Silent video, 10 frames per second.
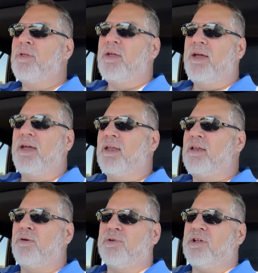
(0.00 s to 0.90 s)
And then
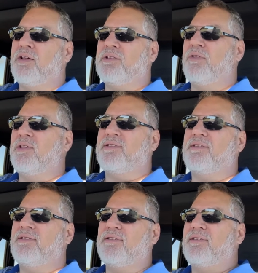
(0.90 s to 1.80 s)
there was also
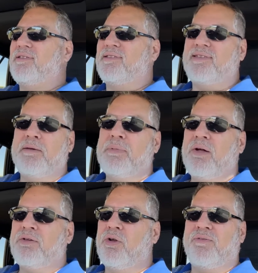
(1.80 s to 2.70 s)
this
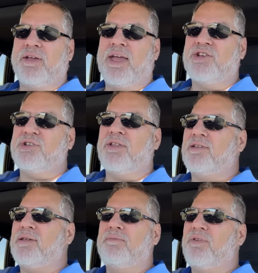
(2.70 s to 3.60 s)
seatbelt notification that
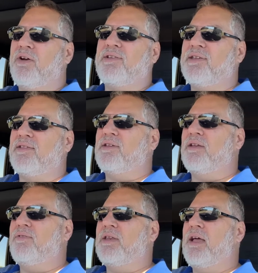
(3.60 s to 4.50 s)
seemed very
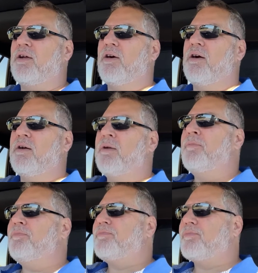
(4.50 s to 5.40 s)
sensitive in that car.
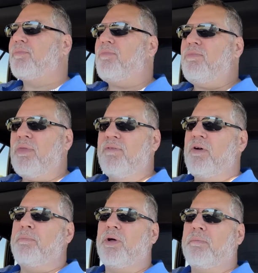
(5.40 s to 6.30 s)
If I
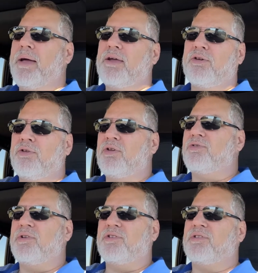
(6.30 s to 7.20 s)
put a bag of
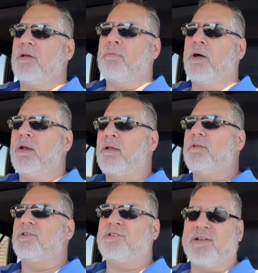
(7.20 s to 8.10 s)
groceries or something on it,
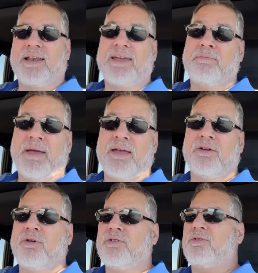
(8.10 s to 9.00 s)
just a light bag of
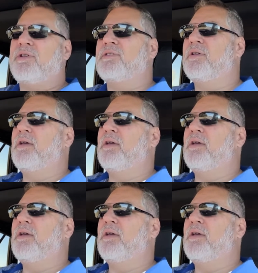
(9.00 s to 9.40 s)
groceries.